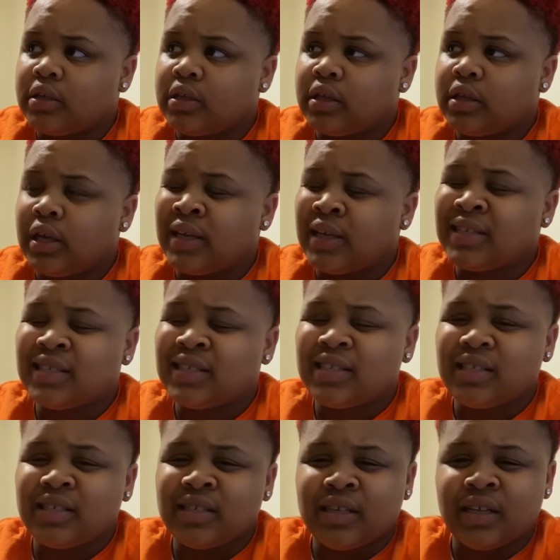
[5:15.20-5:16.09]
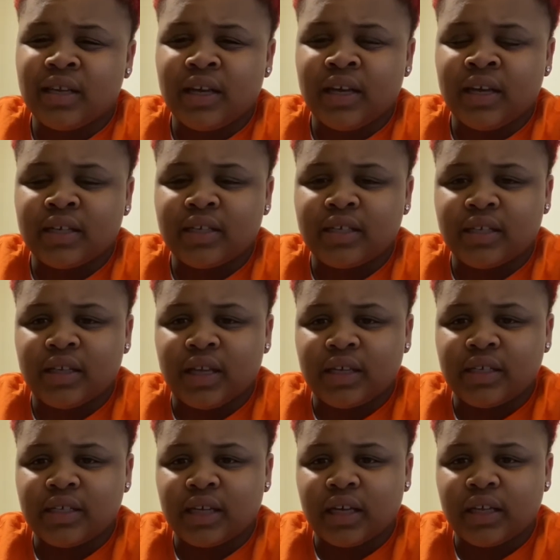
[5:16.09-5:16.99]
it's they
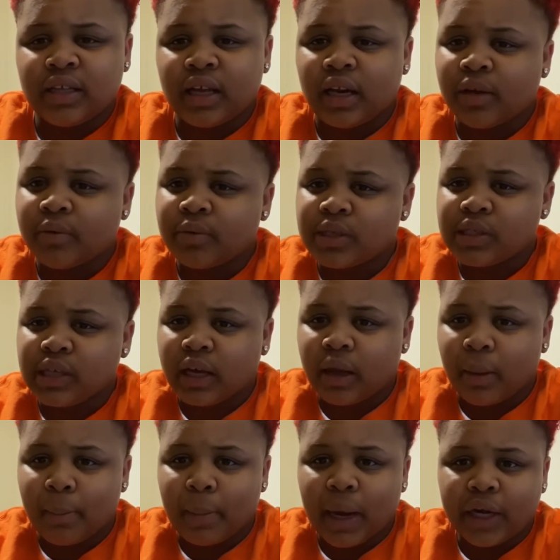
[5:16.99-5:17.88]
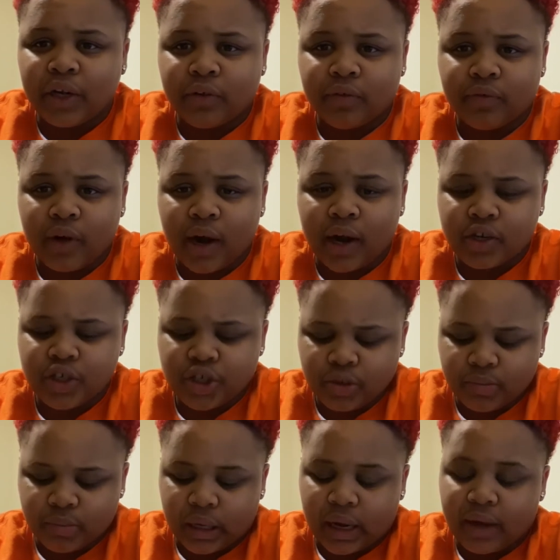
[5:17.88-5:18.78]
said that it was like a minor fracture,
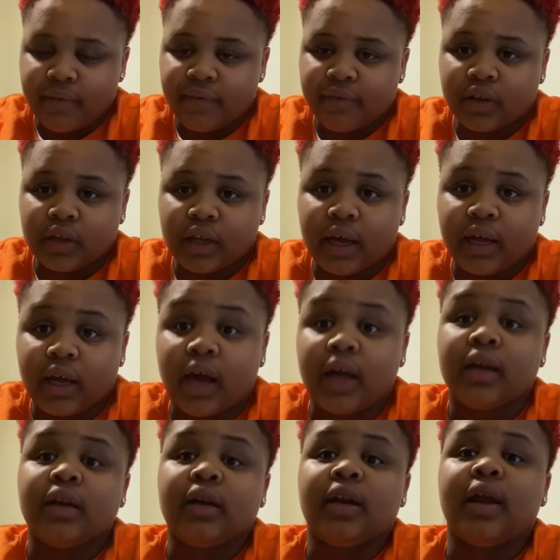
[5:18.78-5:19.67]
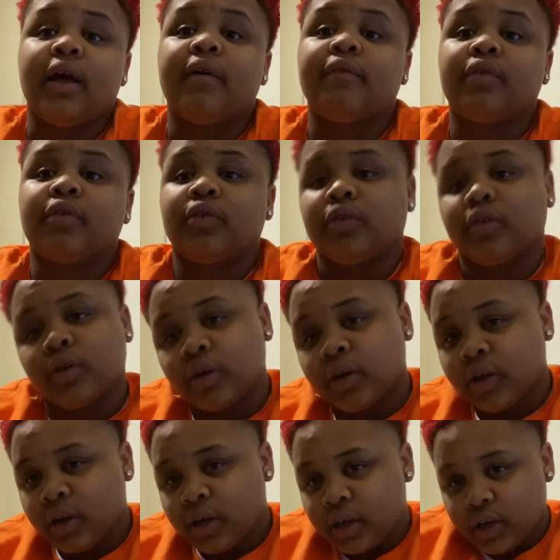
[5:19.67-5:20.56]
but I feel like I never
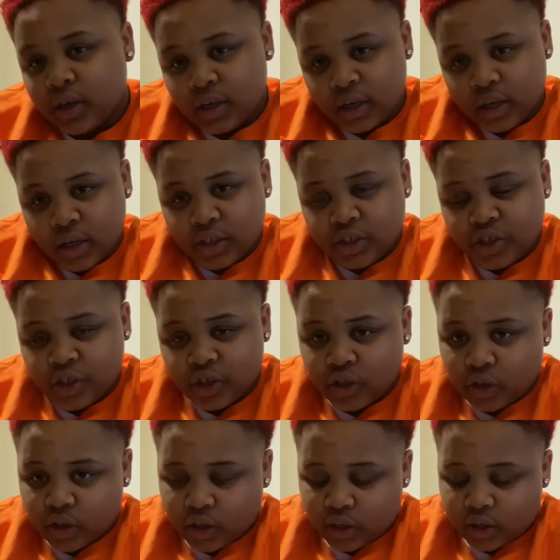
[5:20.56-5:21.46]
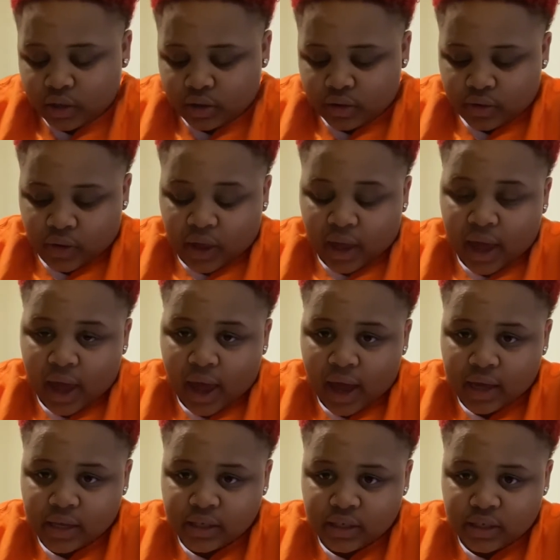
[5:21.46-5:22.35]
took the
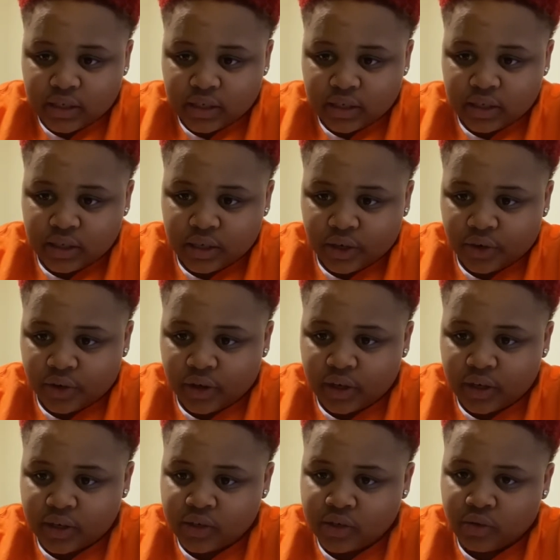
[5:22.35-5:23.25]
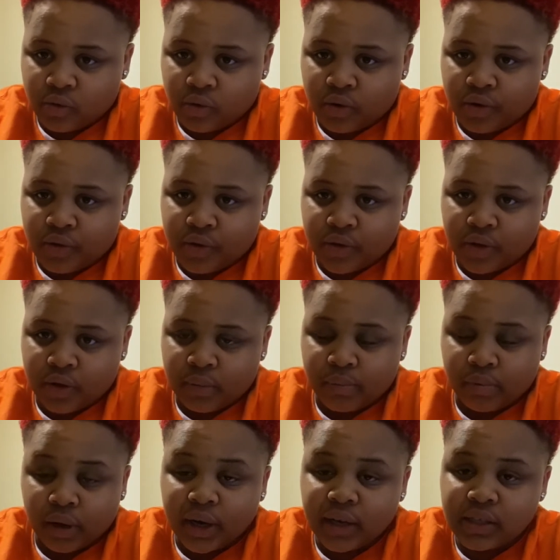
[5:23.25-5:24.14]
cast serious or the
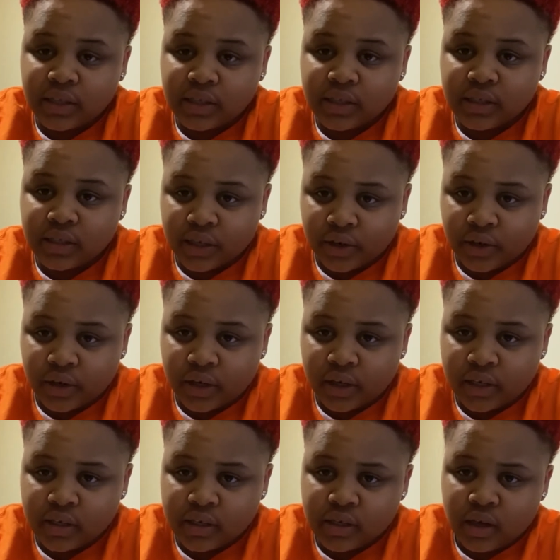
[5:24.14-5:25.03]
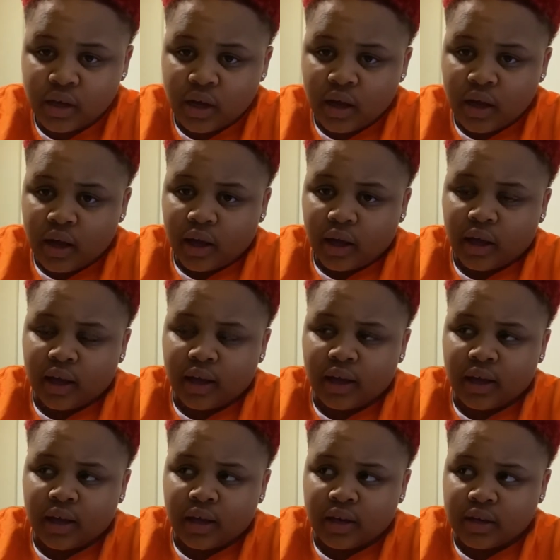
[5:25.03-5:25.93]
braces serious,
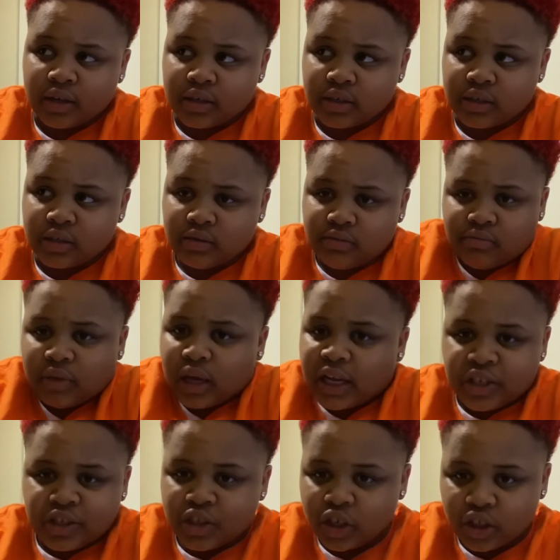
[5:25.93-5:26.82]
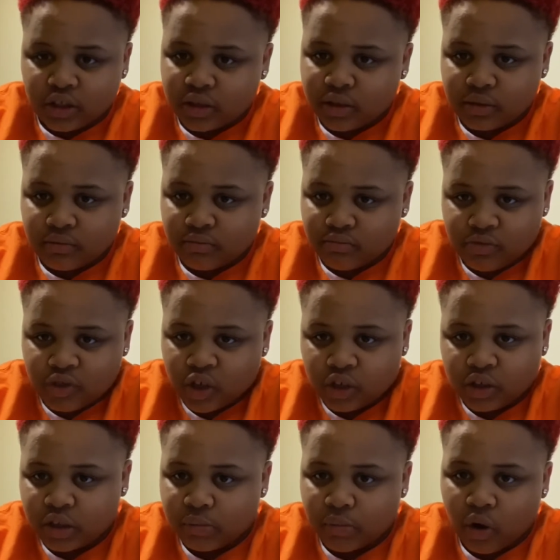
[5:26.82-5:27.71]
and I took
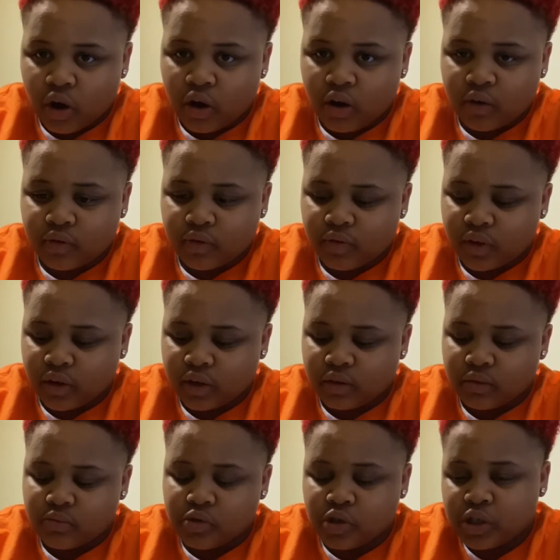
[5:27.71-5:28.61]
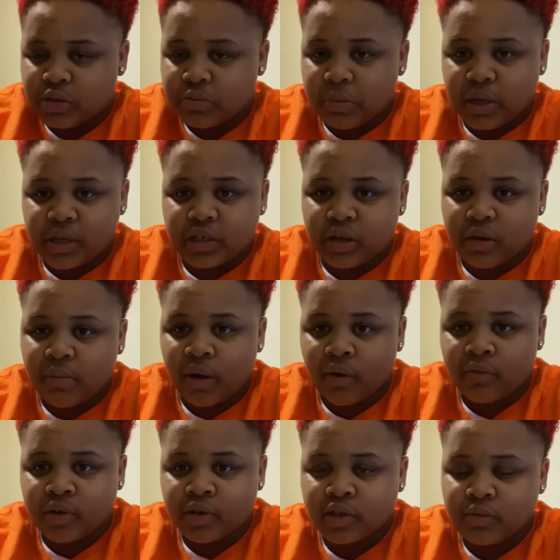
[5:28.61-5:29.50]
them off and just messed up my
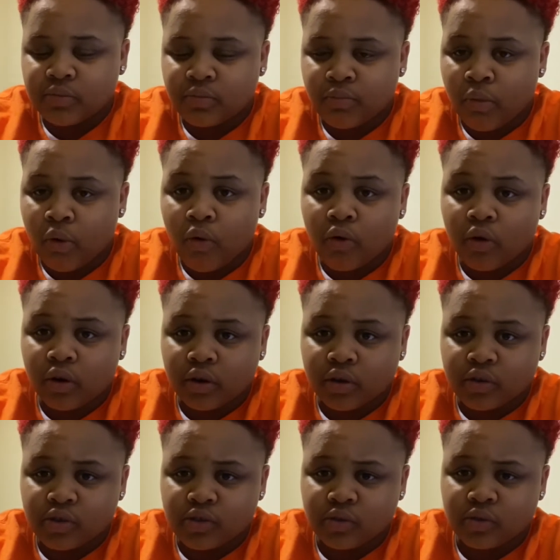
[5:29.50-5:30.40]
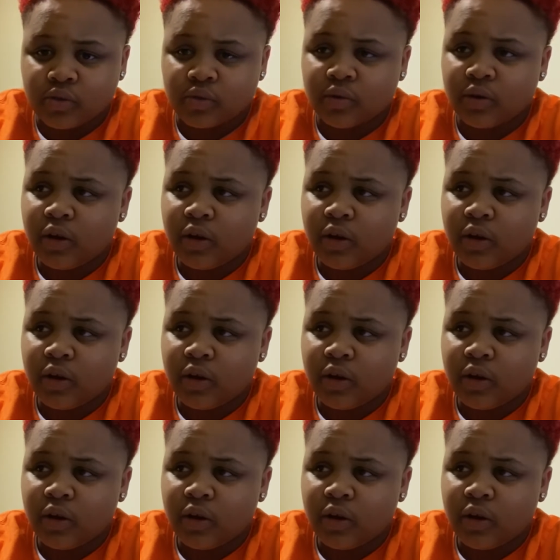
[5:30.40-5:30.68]
wrist more. So,